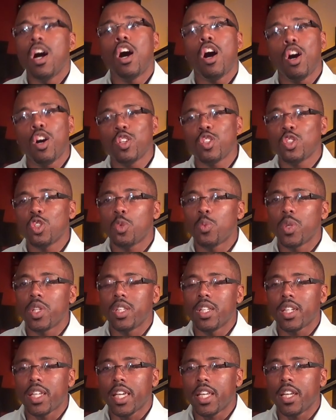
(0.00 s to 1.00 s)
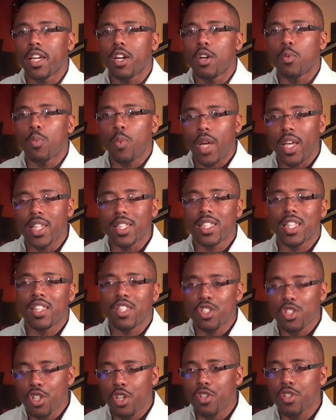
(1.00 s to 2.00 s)
Also, we look at ways that the
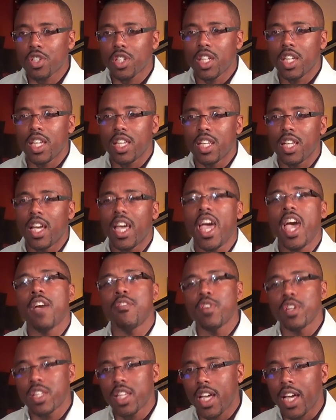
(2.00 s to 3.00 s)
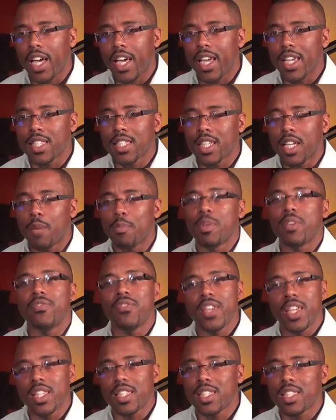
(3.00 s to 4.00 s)
church can advertise
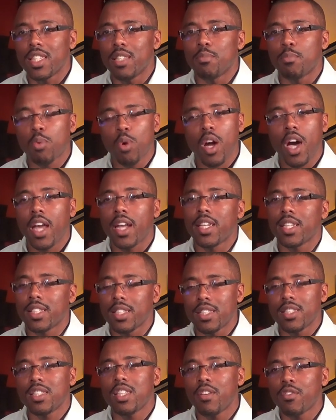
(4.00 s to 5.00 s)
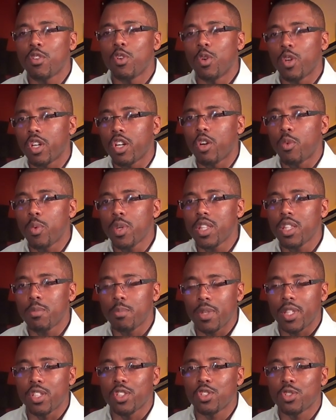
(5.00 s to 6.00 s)
events and products and stuff going on with the
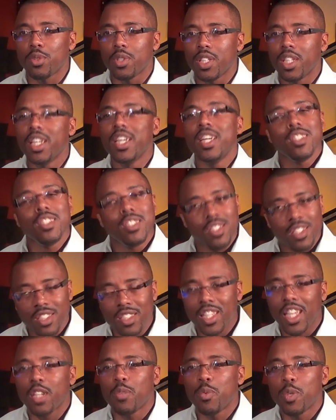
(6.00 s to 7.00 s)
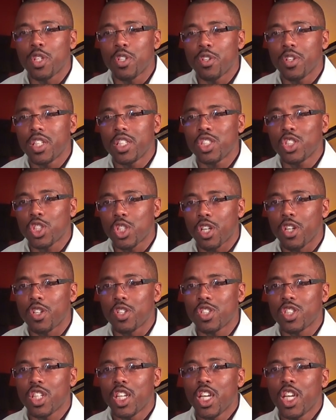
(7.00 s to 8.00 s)
ministry. Just like when you're in
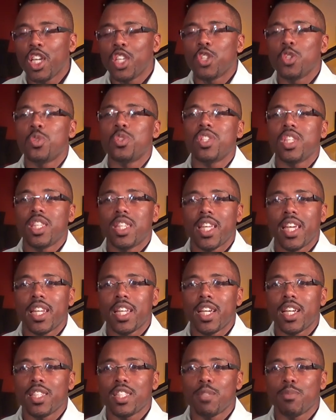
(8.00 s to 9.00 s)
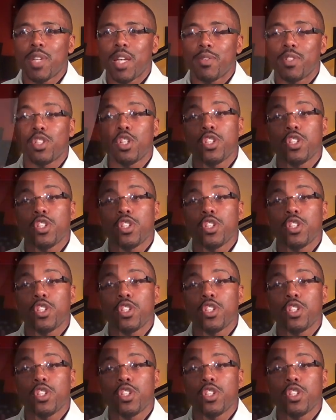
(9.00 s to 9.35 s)
church, you see that sometimes the